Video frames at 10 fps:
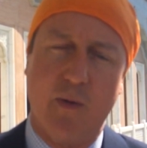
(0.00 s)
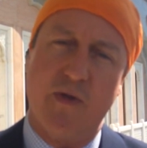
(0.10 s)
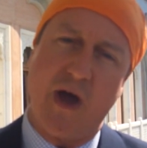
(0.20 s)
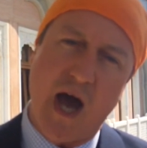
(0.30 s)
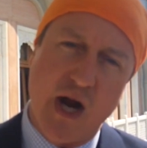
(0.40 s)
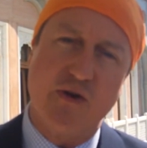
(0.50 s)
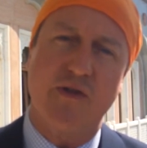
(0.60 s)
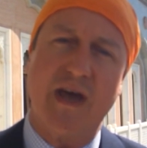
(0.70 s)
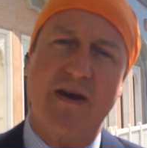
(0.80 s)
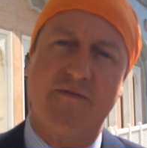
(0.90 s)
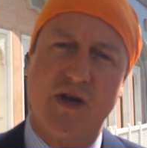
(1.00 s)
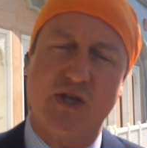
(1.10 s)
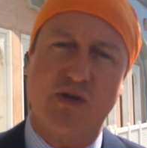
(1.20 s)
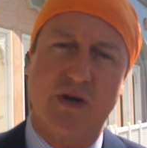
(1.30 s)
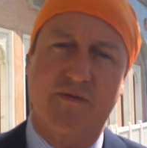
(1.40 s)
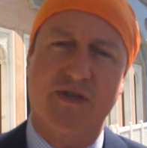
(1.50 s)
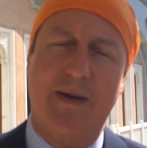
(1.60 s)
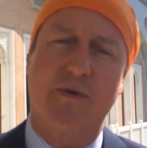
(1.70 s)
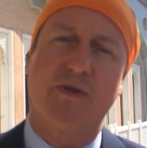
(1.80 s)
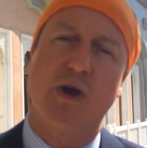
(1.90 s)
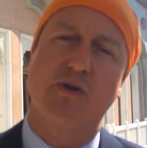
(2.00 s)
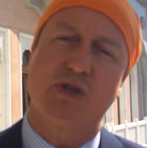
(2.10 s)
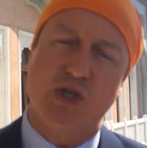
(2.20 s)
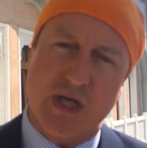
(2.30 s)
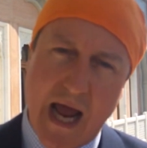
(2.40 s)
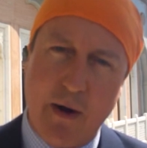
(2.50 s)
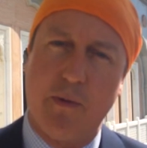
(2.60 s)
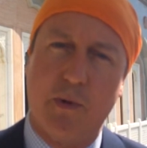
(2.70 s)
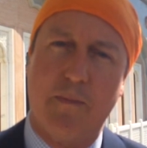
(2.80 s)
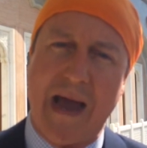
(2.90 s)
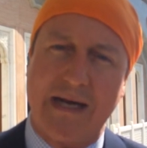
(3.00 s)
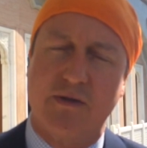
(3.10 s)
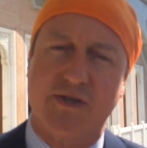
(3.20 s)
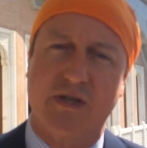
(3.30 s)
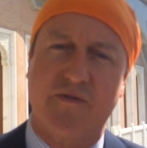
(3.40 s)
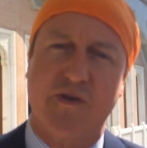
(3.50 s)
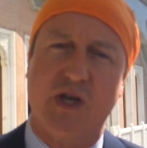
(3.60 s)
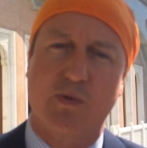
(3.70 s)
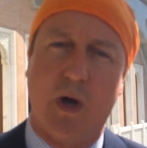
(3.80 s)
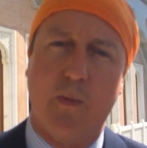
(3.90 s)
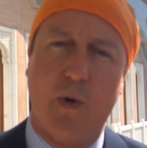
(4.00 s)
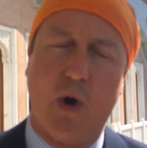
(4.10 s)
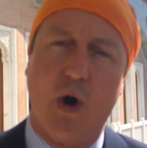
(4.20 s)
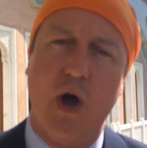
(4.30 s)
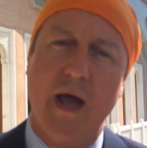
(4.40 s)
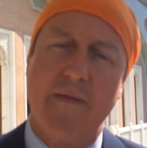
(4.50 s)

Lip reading: with the 100th anniversary of some of those terrible battles in the First World War